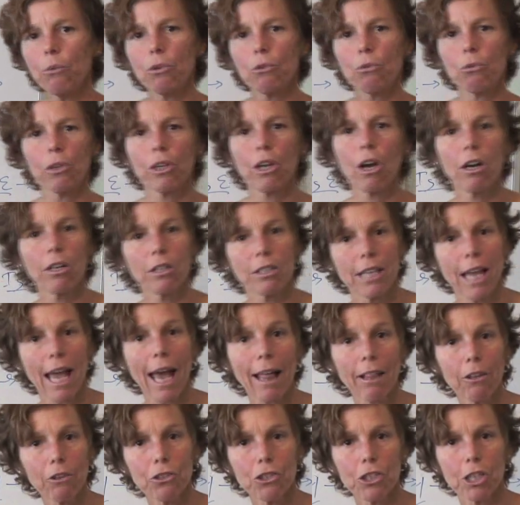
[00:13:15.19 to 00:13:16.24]
with regard to
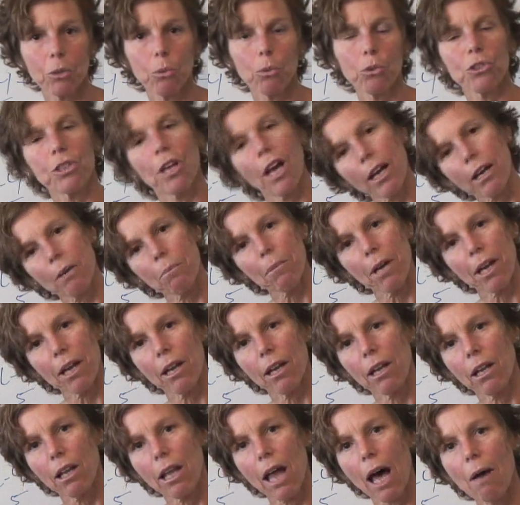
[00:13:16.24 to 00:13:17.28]
allergy. We'll talk about it a
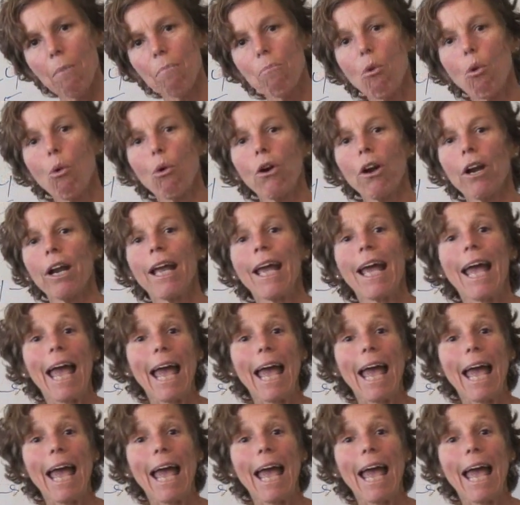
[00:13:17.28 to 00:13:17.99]
lot more,